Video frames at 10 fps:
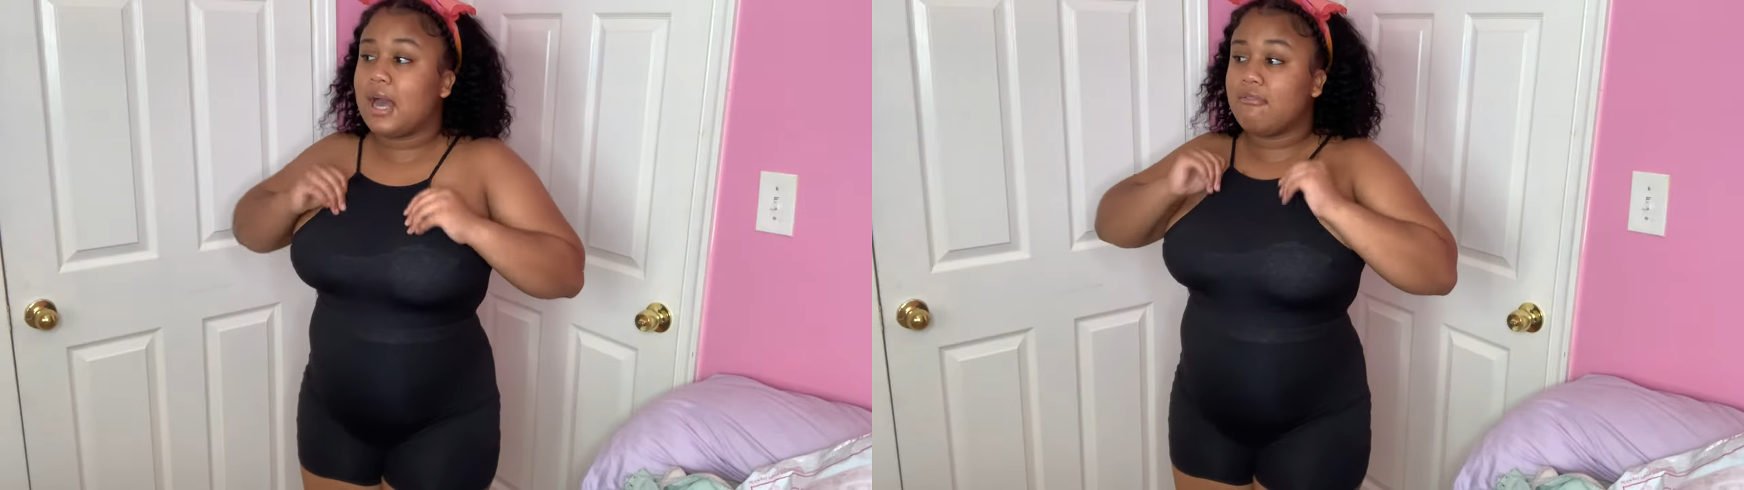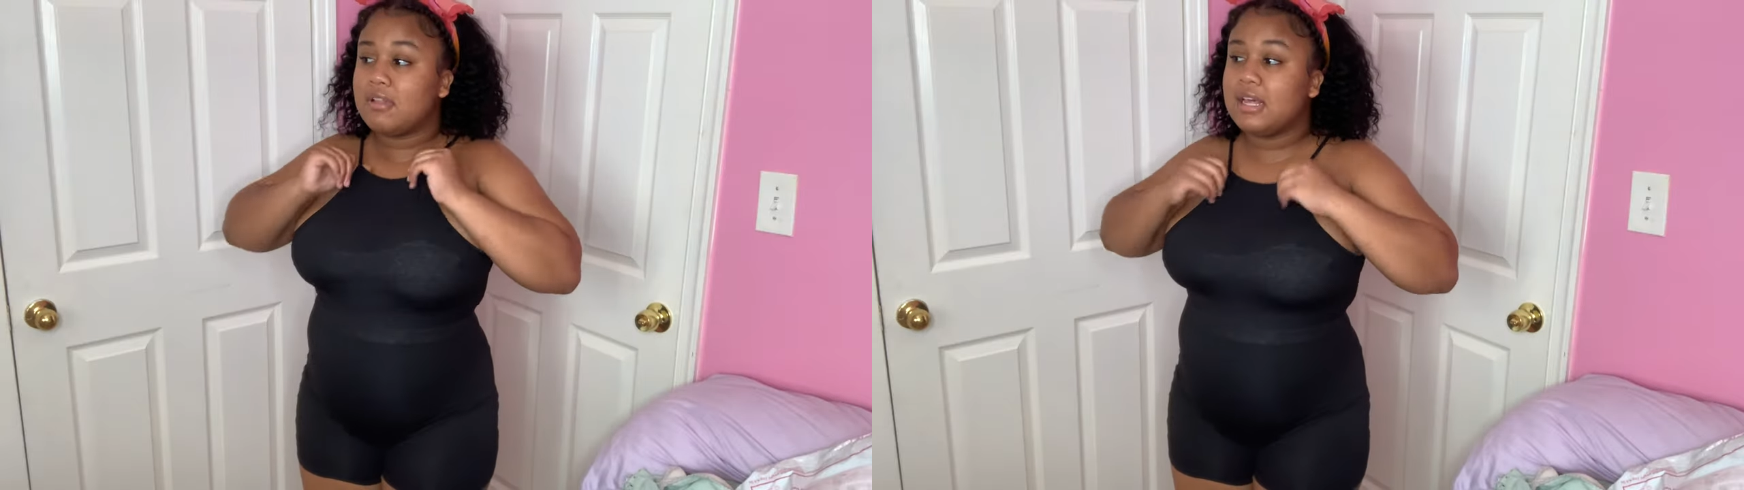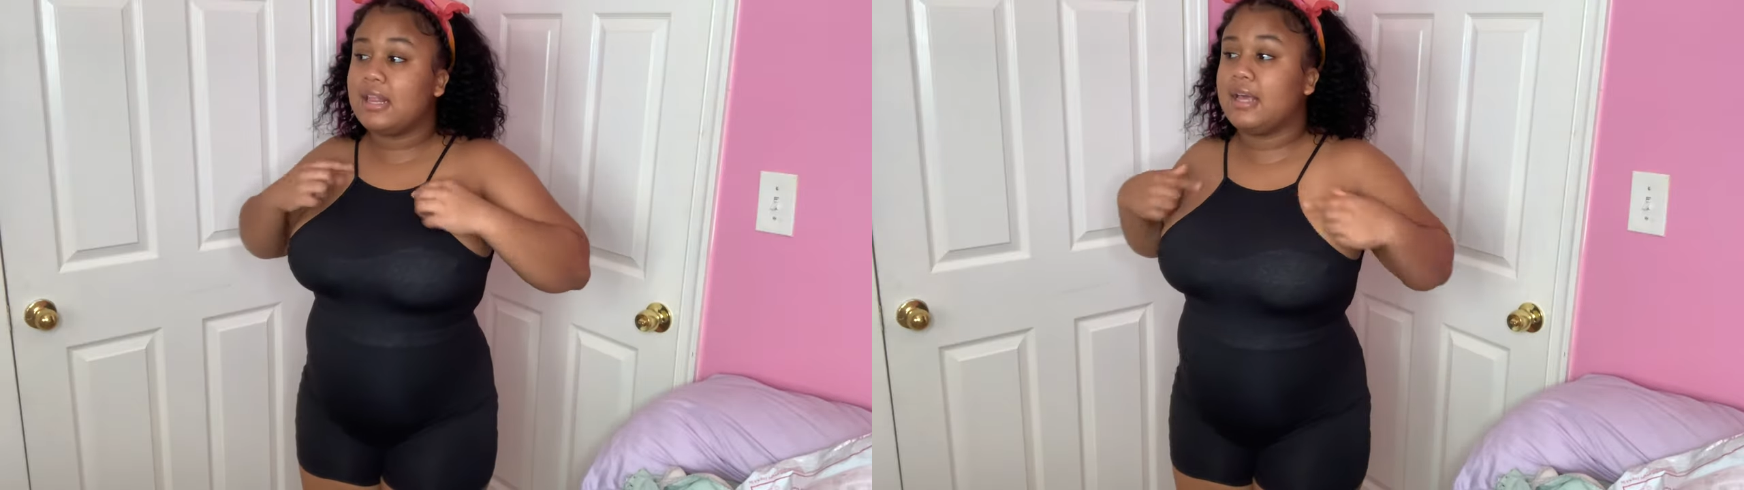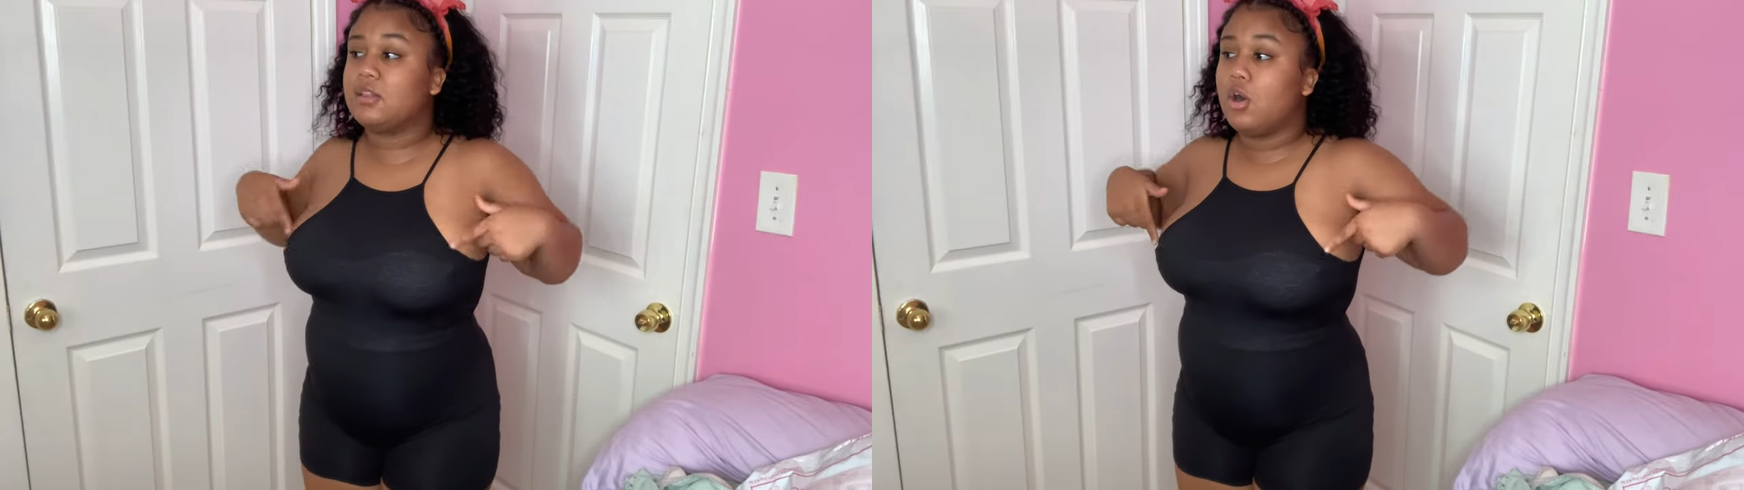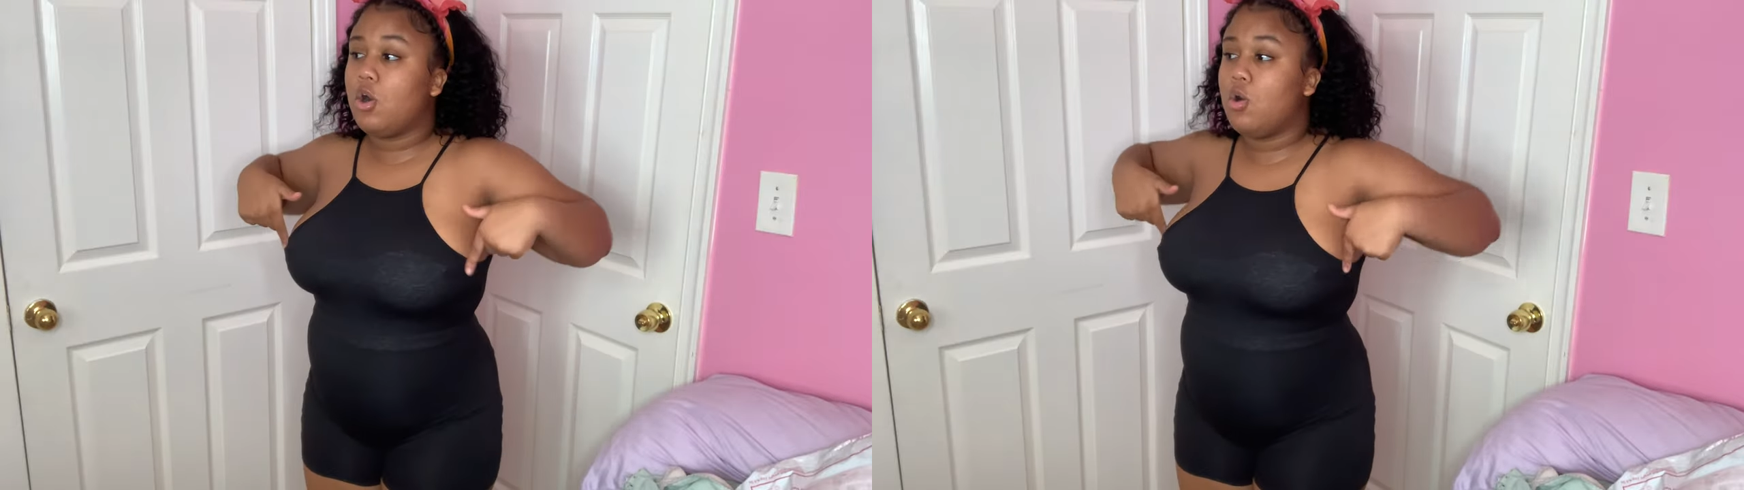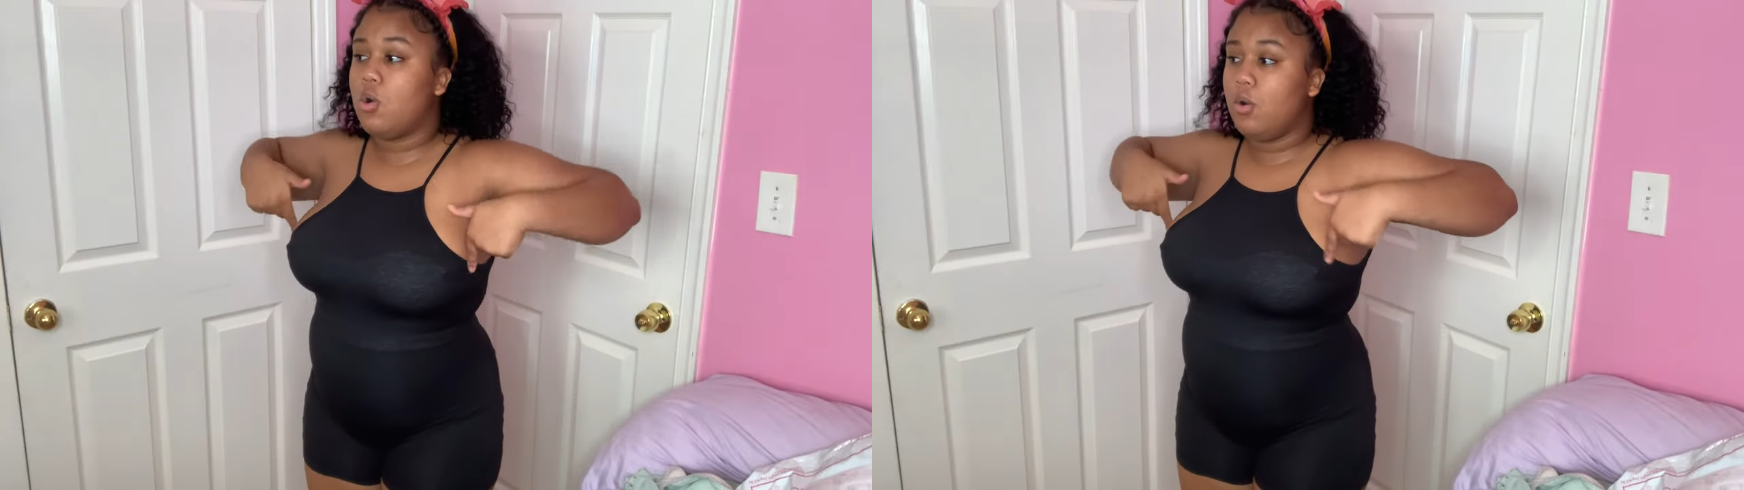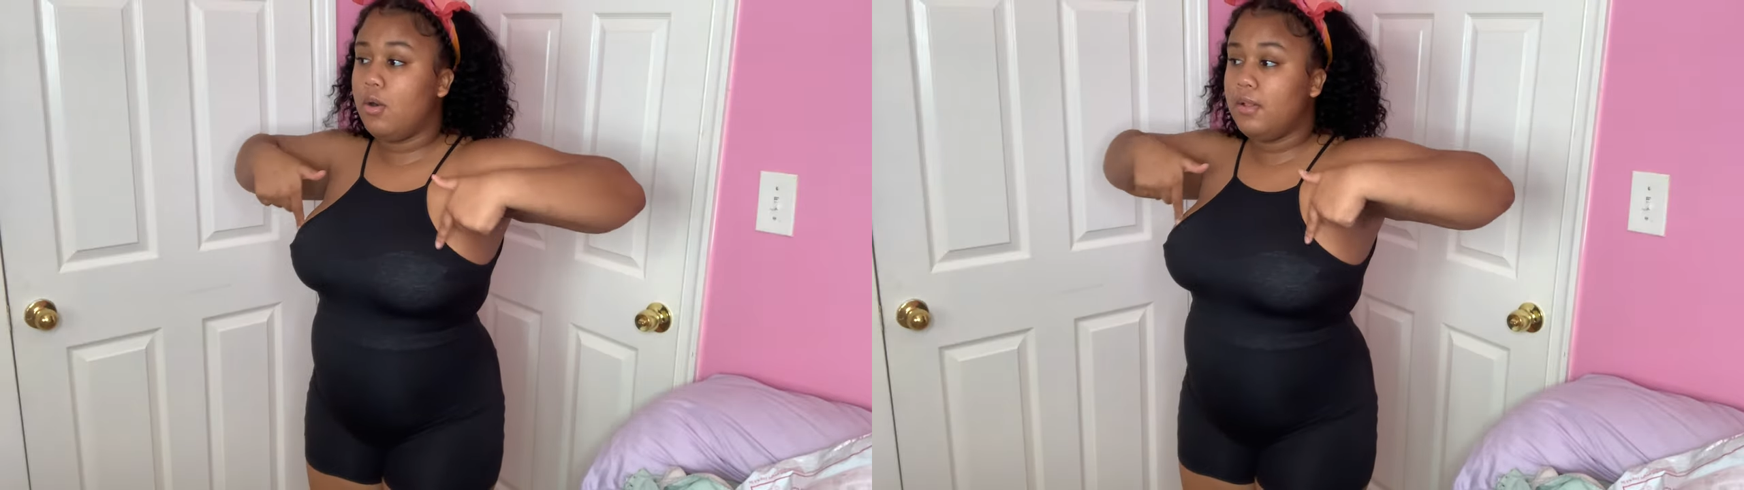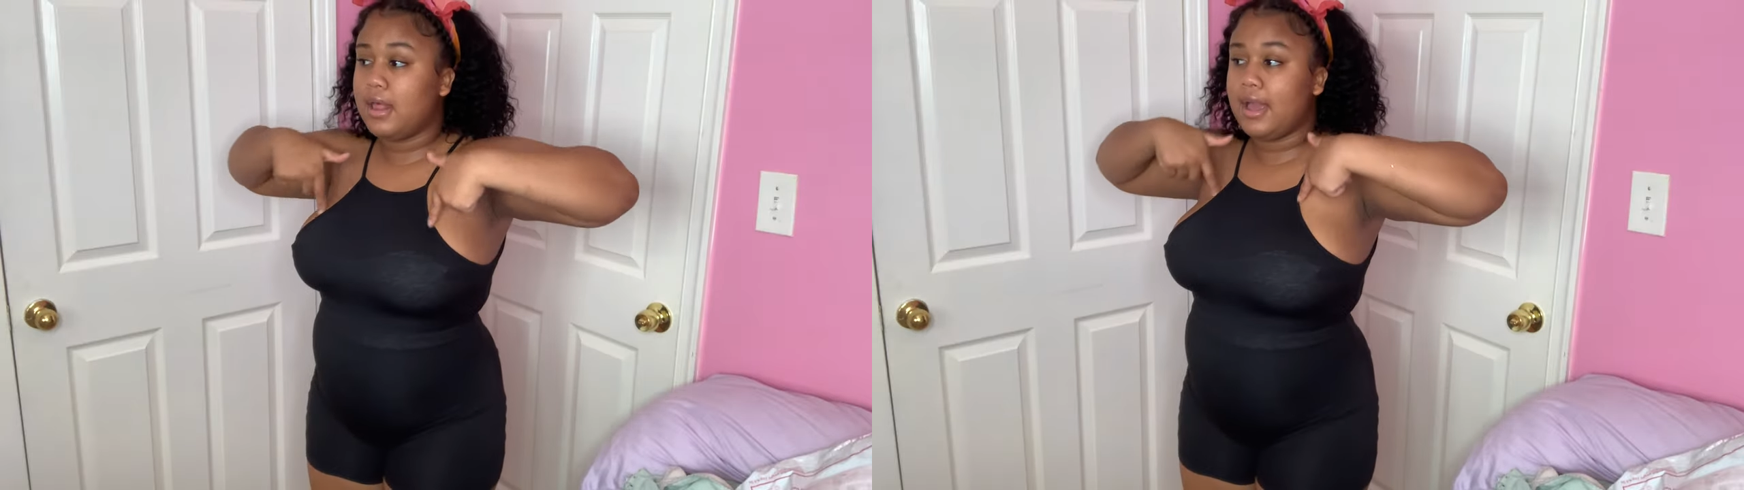I really like the whole
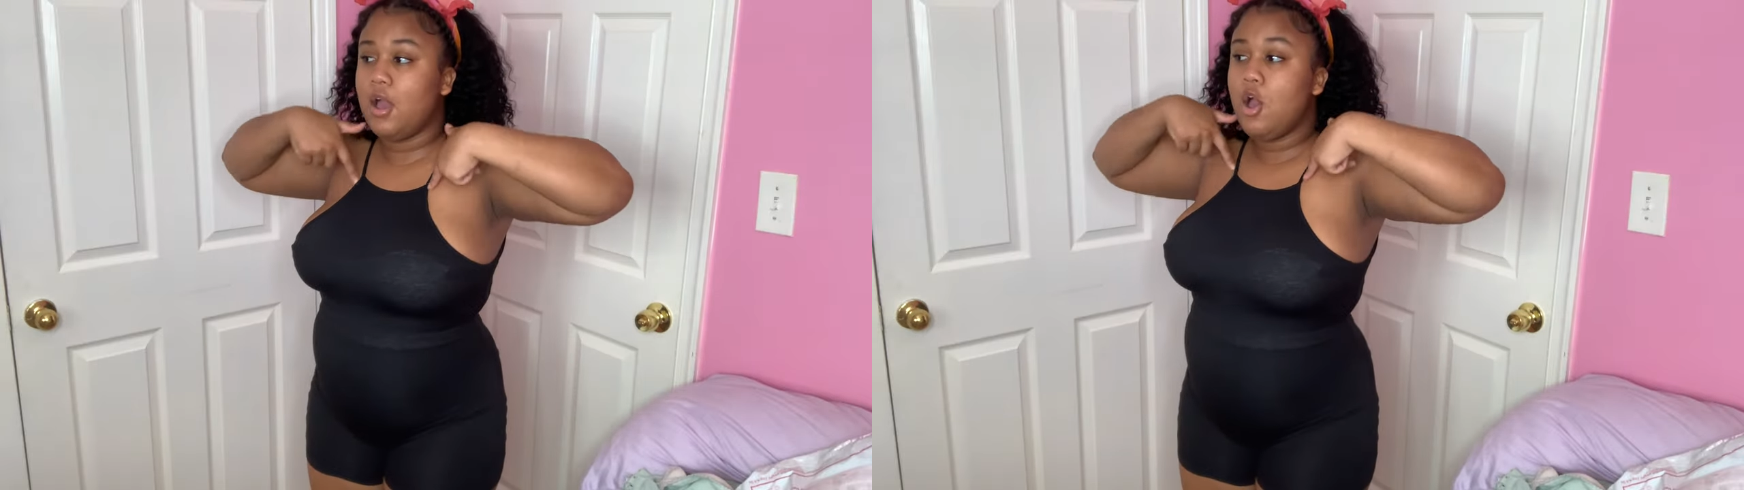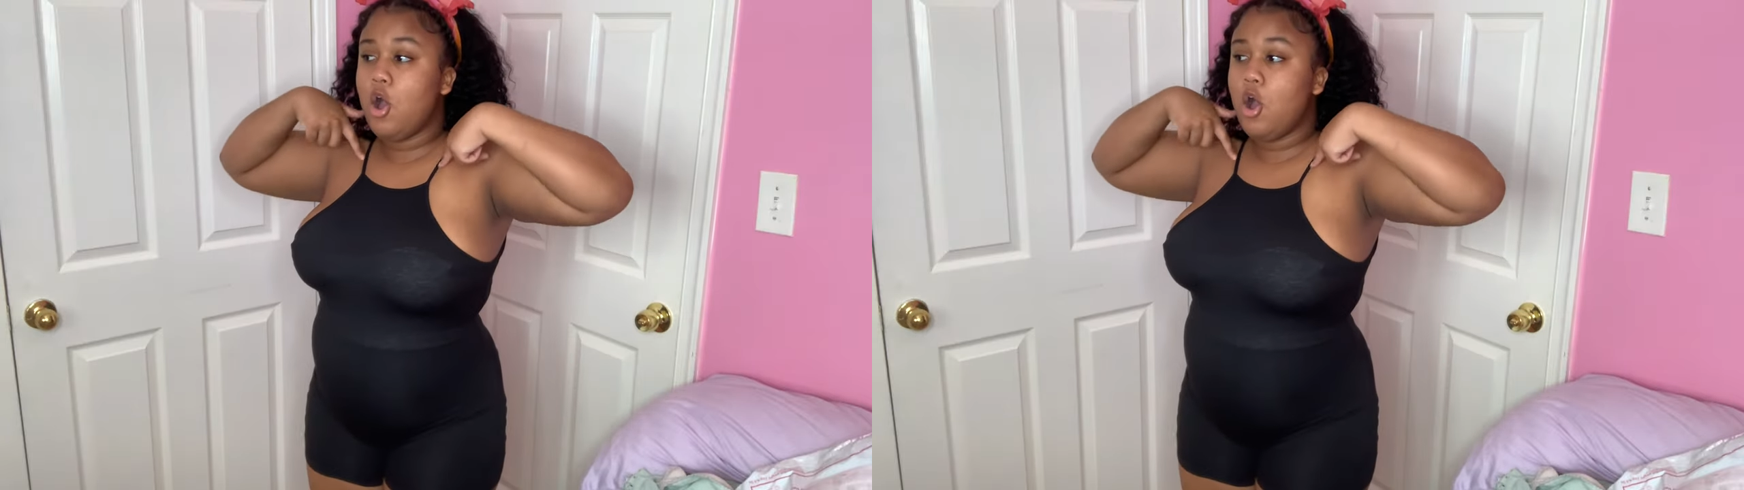like